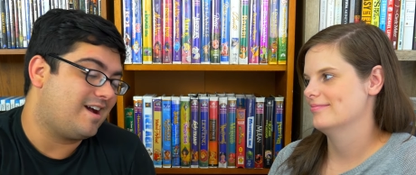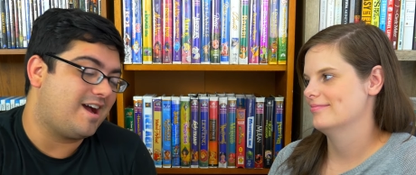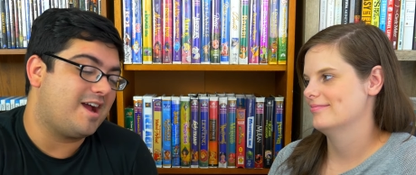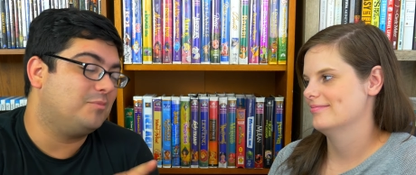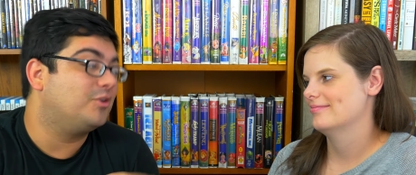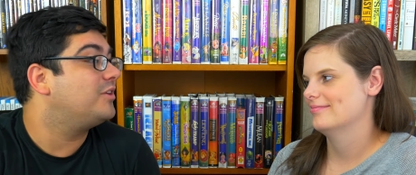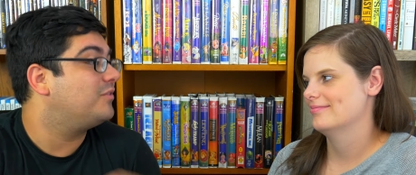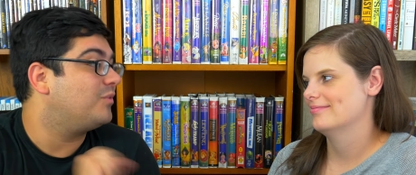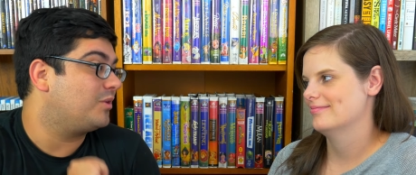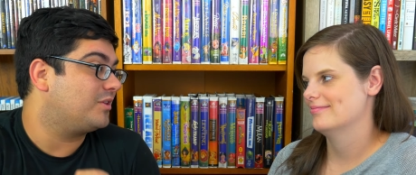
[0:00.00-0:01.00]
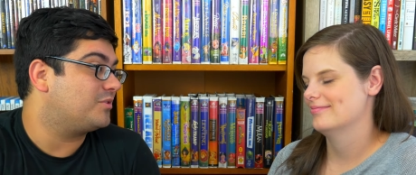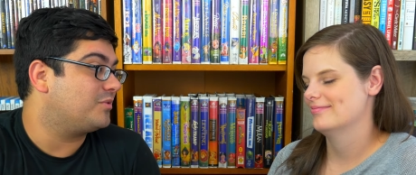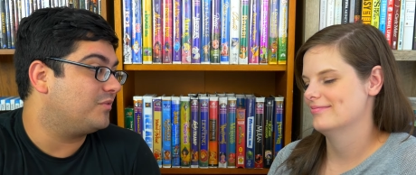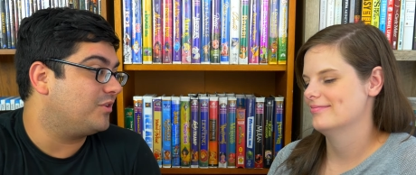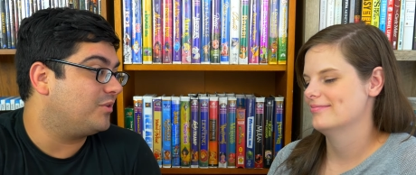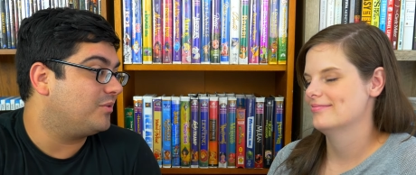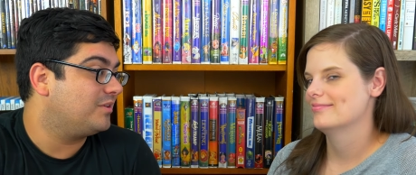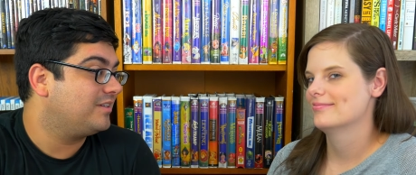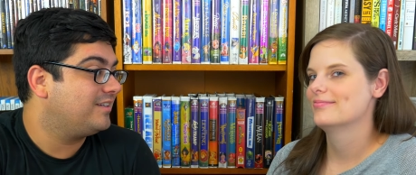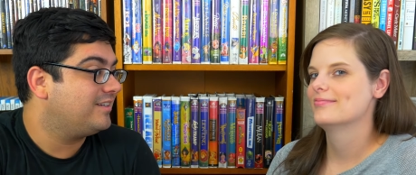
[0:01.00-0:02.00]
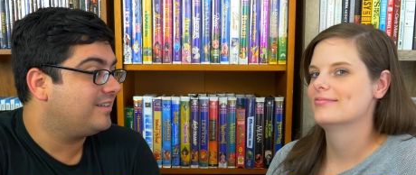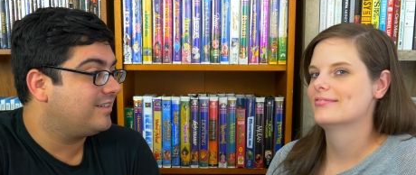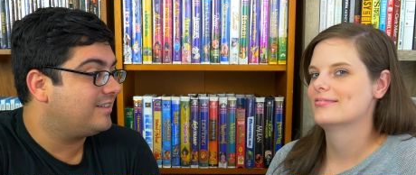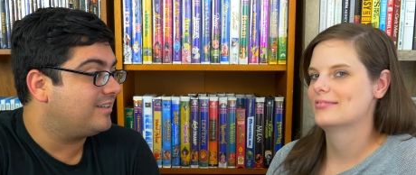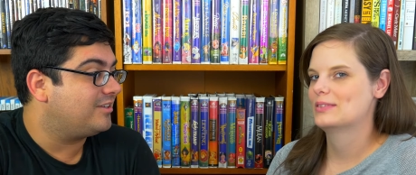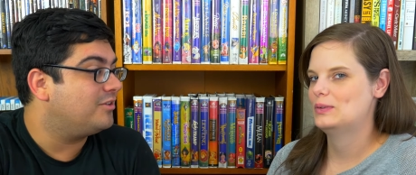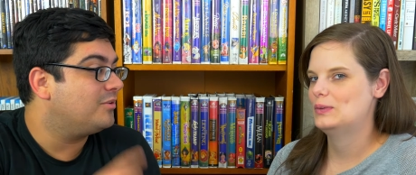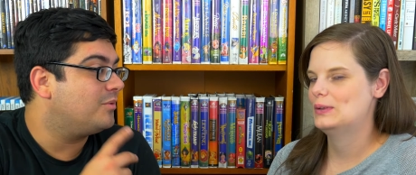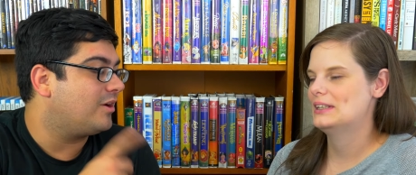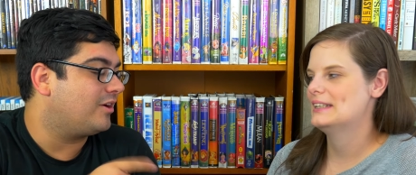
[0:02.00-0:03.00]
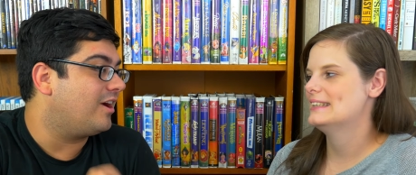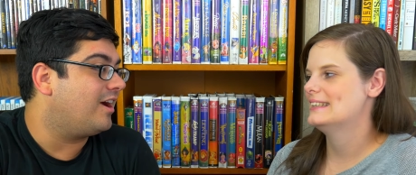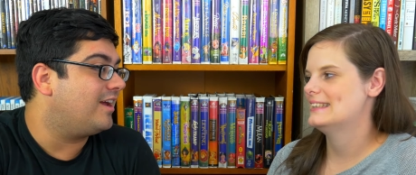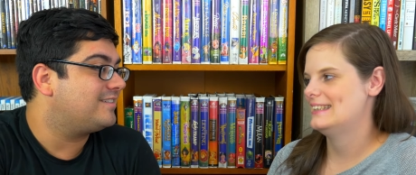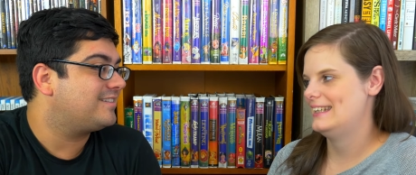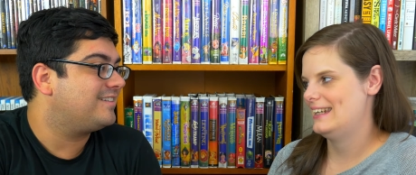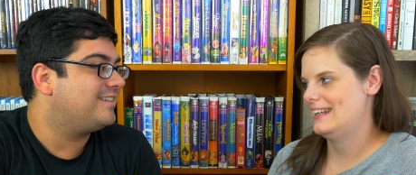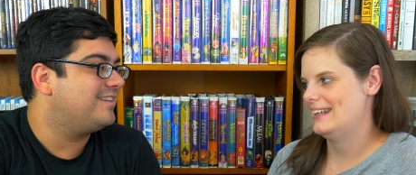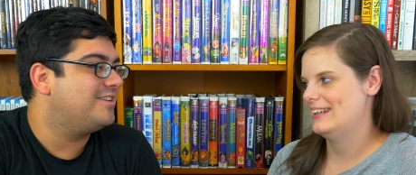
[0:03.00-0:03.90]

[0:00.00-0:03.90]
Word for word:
Speaker 1: I'm looking forward to this review. You we'll are not. See.